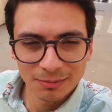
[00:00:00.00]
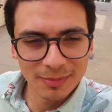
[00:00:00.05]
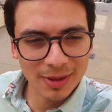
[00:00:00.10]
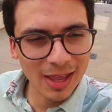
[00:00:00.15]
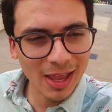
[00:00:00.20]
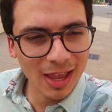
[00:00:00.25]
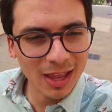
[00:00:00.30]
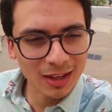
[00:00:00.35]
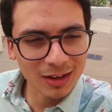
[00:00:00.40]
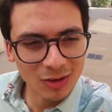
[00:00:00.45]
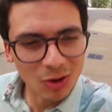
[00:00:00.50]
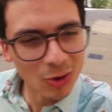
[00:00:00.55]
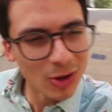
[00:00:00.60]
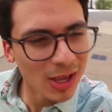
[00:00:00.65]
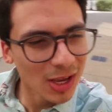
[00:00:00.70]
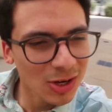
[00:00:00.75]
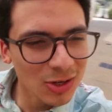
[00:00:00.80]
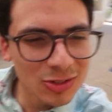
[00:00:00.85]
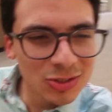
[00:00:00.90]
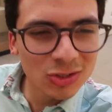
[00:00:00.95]
Man,
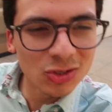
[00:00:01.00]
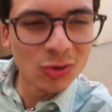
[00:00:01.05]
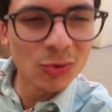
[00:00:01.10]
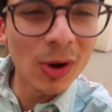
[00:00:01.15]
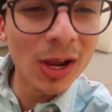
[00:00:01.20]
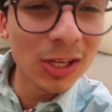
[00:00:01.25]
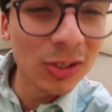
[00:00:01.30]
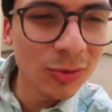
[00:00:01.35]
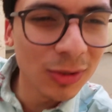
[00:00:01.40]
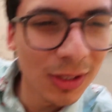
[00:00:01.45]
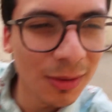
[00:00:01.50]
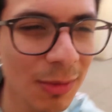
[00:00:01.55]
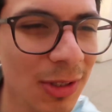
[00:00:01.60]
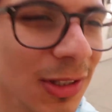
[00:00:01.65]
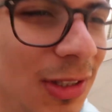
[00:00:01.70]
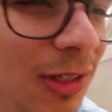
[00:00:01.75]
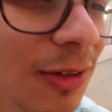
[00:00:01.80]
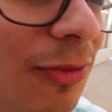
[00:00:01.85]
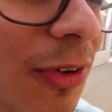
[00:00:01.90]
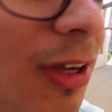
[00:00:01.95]
okay, here's a directory. Let me
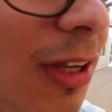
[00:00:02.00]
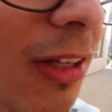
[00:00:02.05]
see if